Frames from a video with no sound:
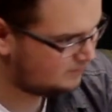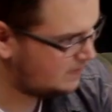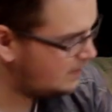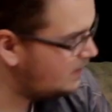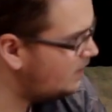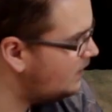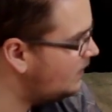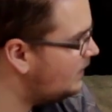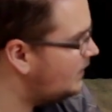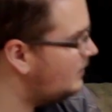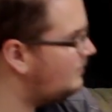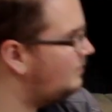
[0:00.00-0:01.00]

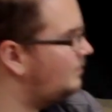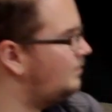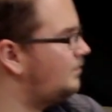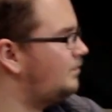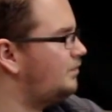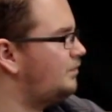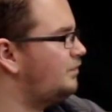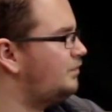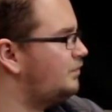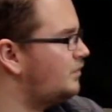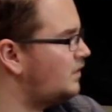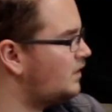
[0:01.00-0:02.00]

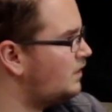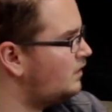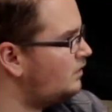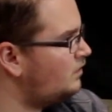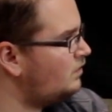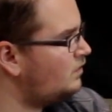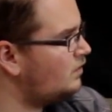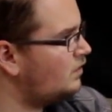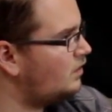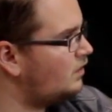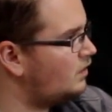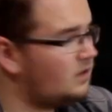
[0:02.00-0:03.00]

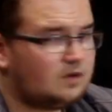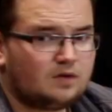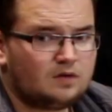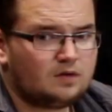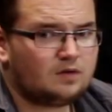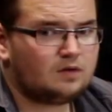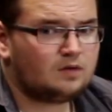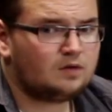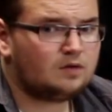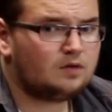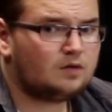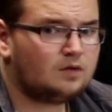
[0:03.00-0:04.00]

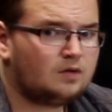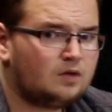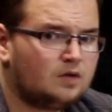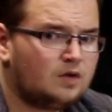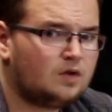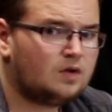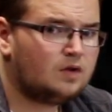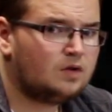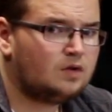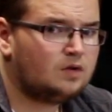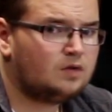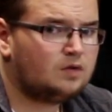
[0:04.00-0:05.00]

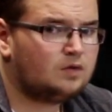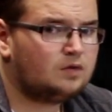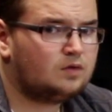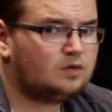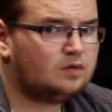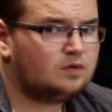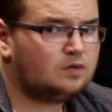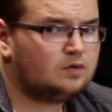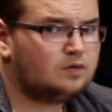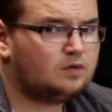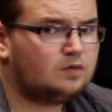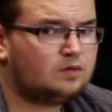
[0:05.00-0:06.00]

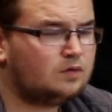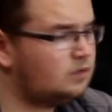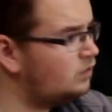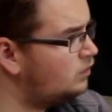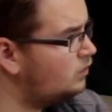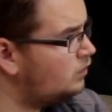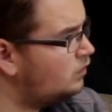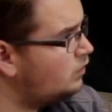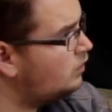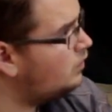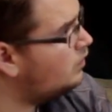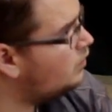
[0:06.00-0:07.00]

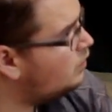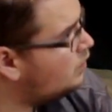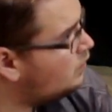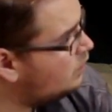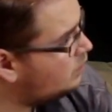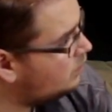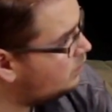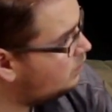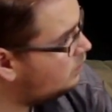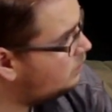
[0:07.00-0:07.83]
(not speaking)